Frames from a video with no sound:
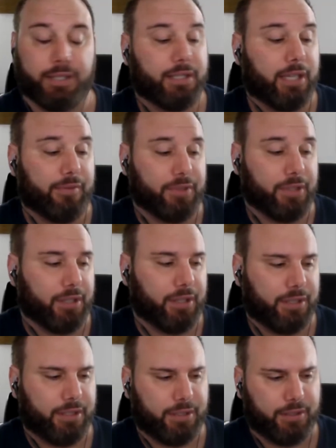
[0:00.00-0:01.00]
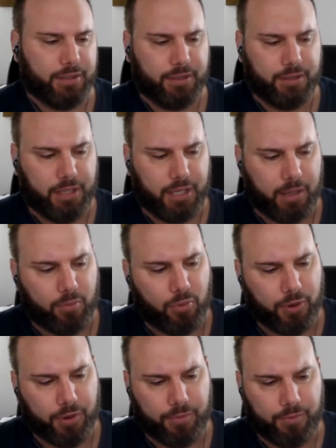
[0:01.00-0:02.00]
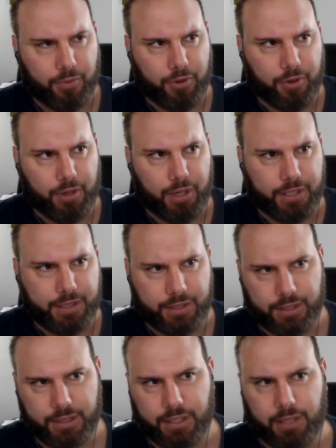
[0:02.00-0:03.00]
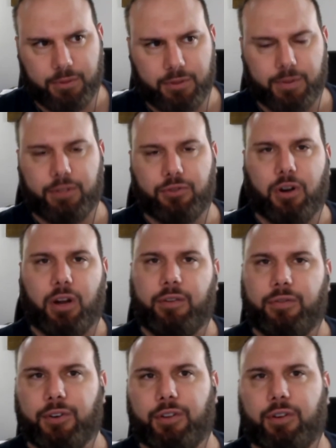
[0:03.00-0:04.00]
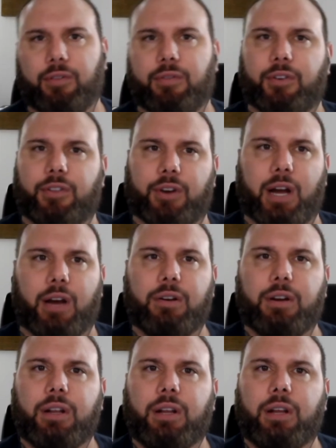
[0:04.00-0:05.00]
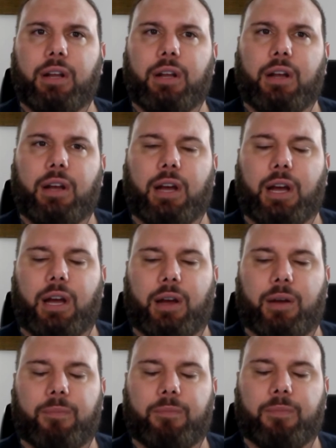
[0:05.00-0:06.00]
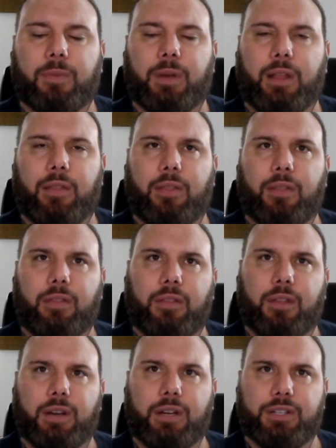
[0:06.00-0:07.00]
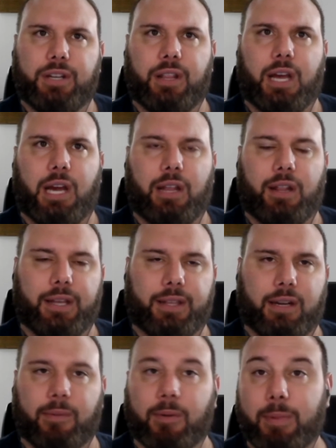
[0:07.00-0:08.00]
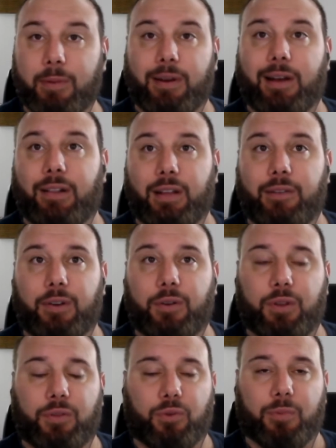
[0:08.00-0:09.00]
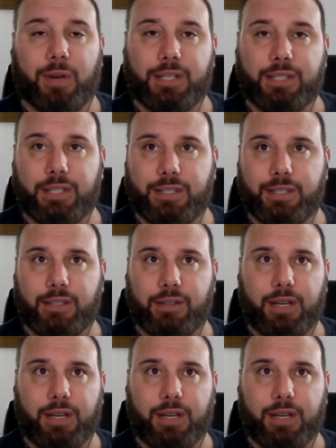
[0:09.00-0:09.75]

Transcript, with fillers: definitely it's getting more and more. It seems to be mm-hmm. drawing further and further out. Um, and addition to that, like the number of people out living with roommates since in